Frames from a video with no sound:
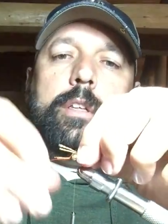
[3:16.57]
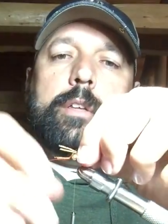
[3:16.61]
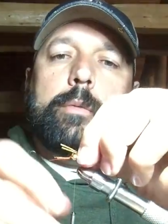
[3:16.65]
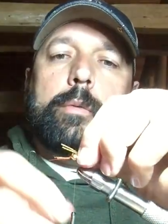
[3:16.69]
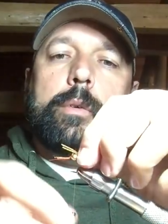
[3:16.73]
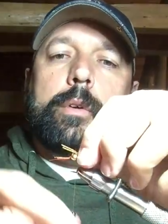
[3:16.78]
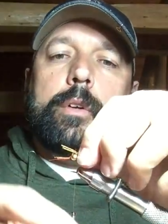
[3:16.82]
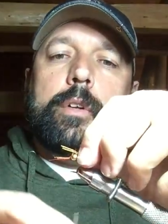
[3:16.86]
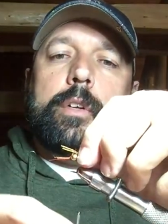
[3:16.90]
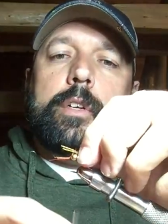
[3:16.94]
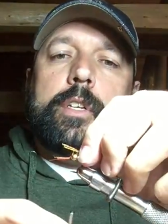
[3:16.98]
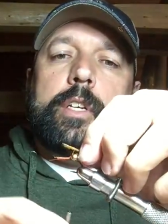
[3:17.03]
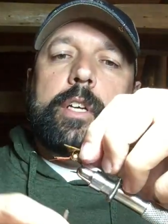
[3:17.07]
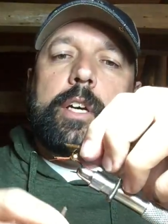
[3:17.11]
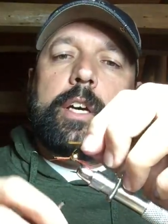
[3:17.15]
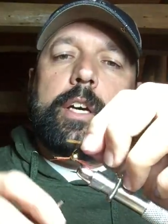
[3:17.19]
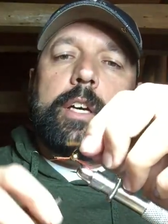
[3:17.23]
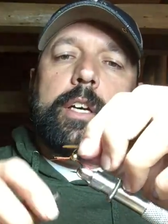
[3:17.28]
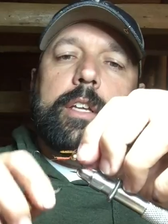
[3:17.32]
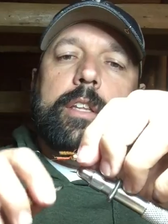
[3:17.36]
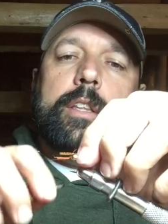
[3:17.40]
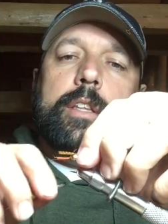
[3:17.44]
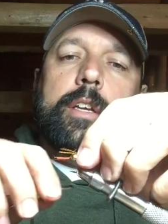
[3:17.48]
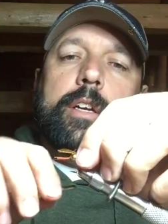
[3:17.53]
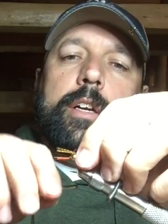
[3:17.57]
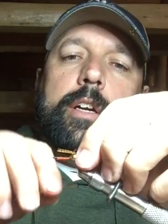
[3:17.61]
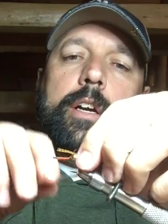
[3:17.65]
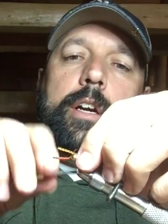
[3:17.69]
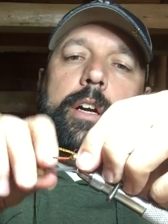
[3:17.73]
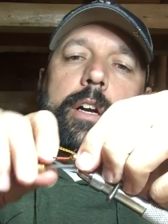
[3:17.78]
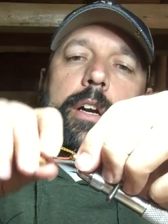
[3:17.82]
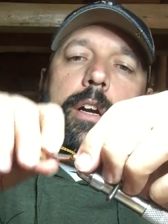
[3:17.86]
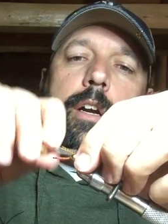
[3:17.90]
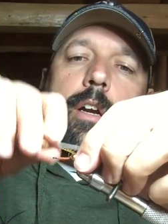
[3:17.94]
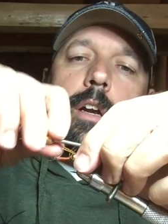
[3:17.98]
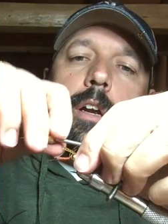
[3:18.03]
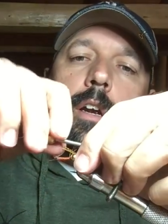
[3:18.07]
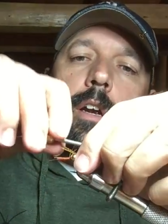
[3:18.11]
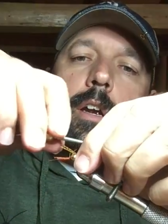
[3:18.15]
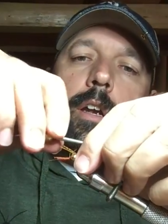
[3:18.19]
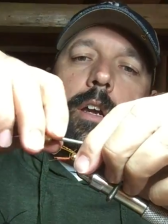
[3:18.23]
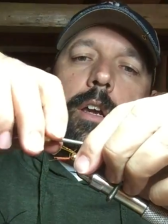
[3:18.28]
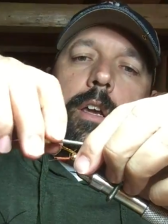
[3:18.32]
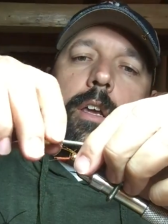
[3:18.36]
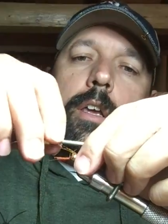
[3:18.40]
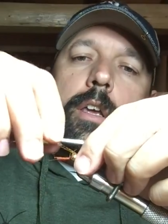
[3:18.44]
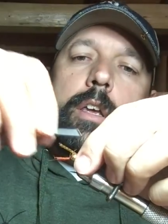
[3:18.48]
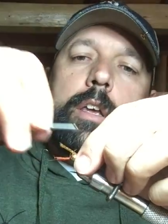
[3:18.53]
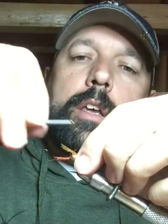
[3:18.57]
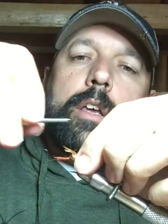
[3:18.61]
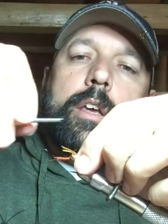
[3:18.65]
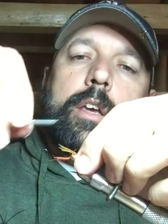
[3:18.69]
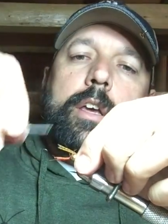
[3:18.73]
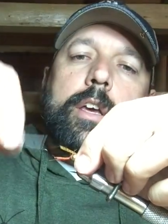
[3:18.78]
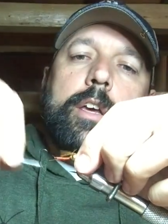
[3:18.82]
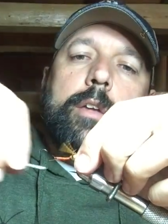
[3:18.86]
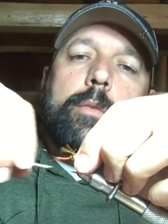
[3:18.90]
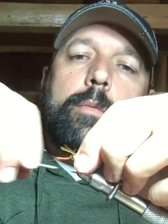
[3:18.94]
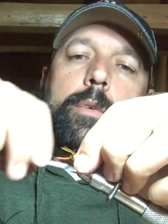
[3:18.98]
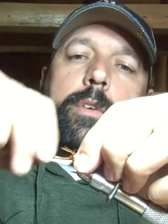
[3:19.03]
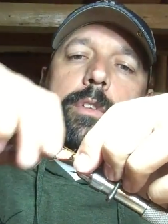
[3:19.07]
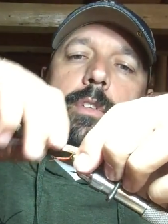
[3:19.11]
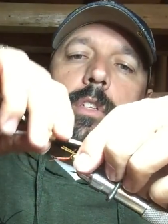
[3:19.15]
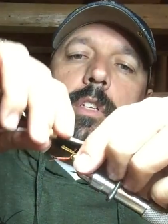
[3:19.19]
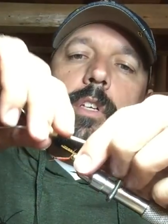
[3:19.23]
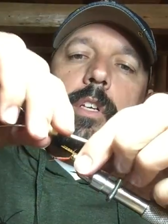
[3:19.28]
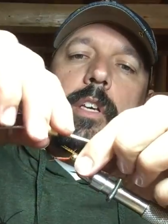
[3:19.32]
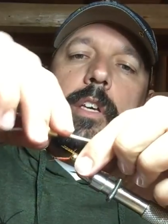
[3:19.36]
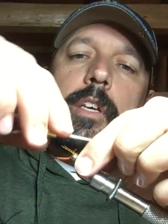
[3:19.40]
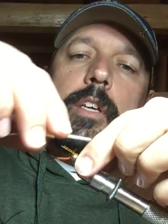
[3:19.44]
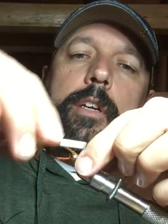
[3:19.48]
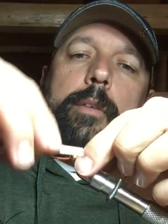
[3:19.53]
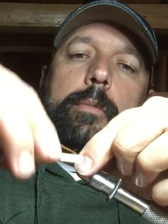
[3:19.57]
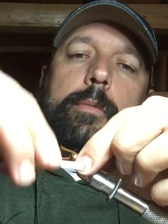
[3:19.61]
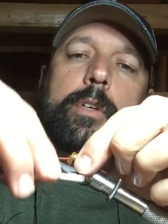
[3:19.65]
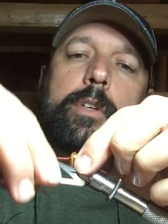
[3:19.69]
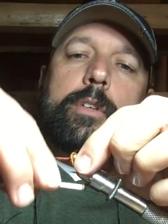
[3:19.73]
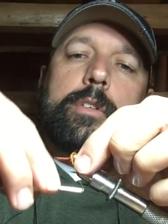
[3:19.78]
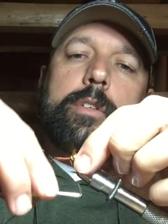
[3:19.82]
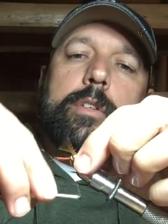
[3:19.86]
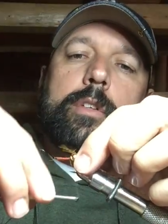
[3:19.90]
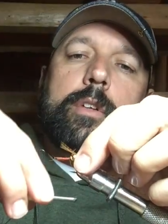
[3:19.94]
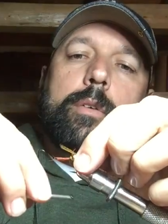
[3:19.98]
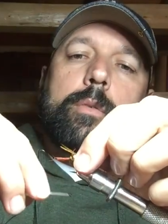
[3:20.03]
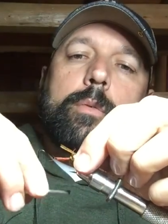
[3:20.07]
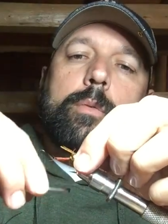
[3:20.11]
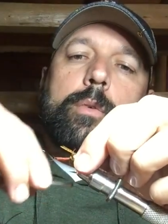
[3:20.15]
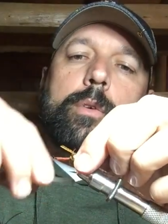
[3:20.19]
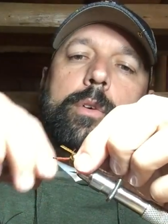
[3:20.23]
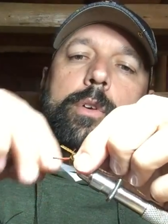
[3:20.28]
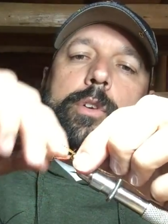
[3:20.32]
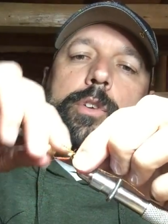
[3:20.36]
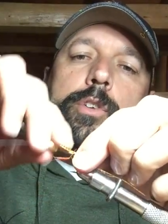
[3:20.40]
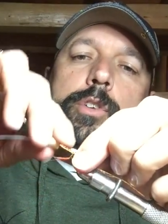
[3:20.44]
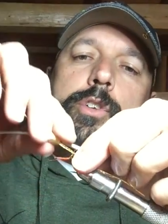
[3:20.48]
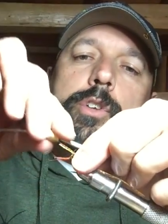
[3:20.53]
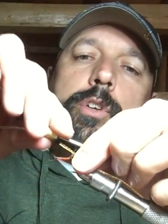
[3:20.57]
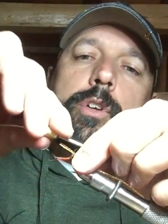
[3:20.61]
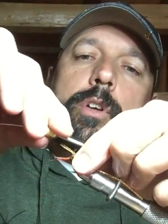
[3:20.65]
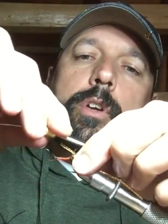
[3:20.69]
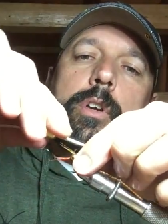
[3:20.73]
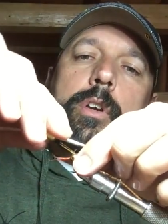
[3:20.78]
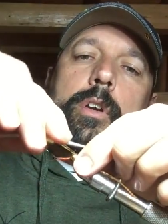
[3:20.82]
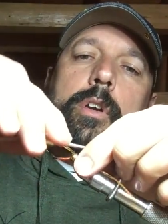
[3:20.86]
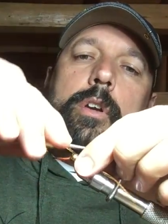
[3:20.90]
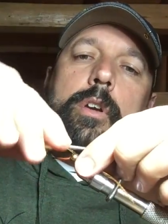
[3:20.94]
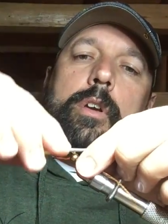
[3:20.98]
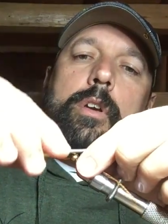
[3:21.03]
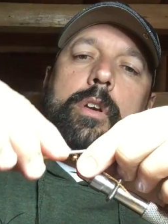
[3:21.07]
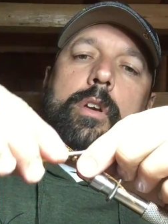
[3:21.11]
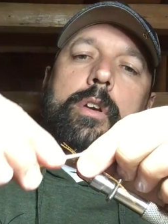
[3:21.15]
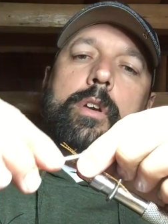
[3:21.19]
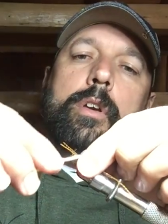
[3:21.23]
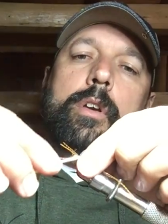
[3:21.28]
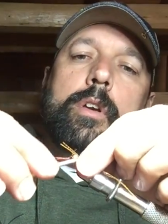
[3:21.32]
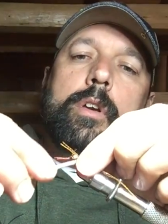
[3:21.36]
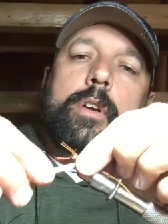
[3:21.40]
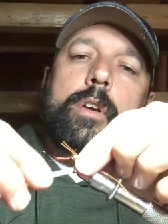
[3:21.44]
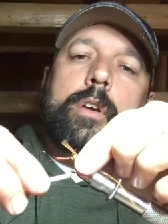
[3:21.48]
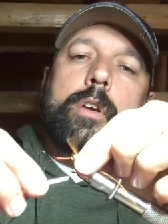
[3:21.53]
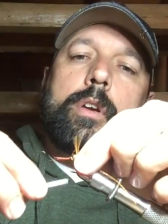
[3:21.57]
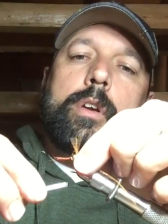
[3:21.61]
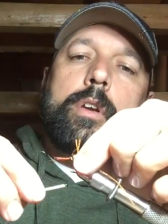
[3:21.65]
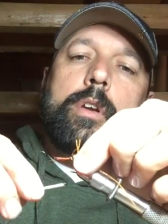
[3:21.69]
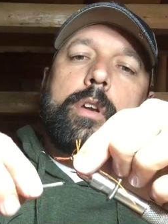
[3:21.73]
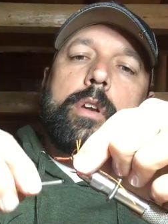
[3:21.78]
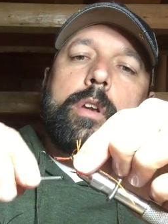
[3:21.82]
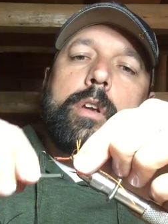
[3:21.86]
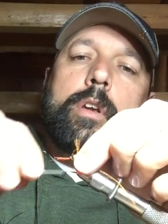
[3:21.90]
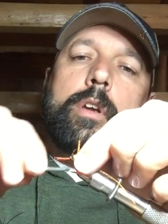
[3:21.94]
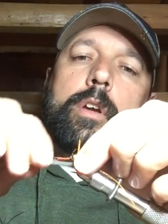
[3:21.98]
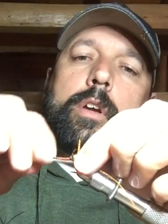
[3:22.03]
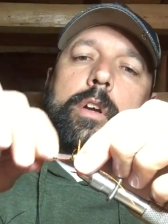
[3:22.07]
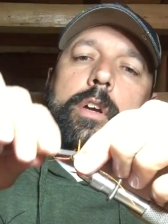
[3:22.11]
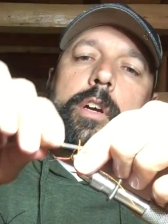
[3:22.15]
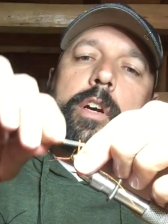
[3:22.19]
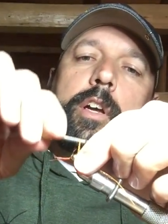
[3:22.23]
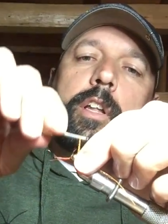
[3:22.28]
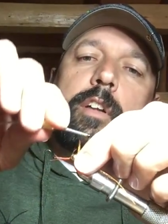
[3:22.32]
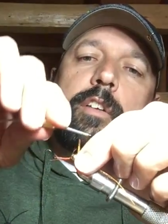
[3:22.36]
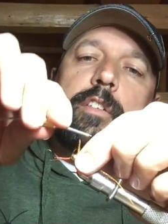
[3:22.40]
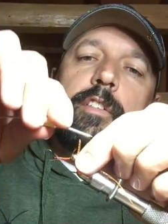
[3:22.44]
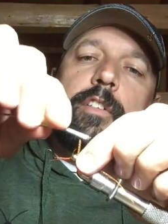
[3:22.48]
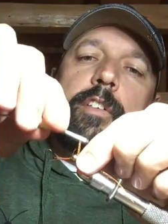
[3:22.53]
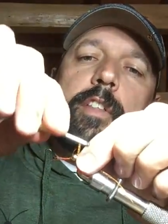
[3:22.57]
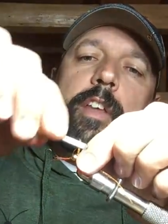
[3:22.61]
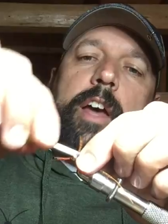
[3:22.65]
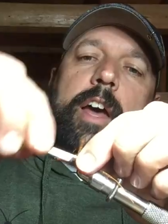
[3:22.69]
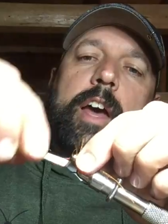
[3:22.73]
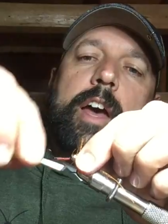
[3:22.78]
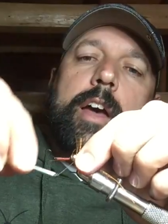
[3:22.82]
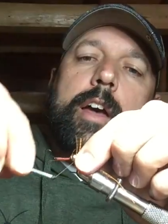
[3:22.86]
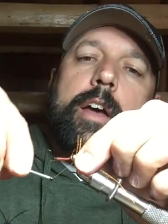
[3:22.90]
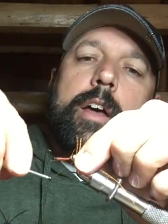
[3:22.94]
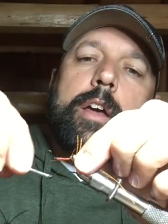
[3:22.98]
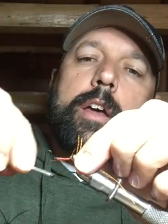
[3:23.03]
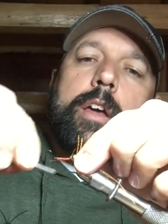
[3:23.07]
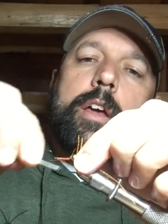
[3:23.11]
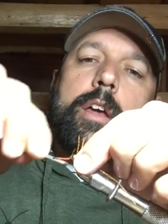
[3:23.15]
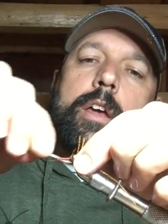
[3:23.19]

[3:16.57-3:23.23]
that we're going to tie in there. And once again, I'm using the orange color for that.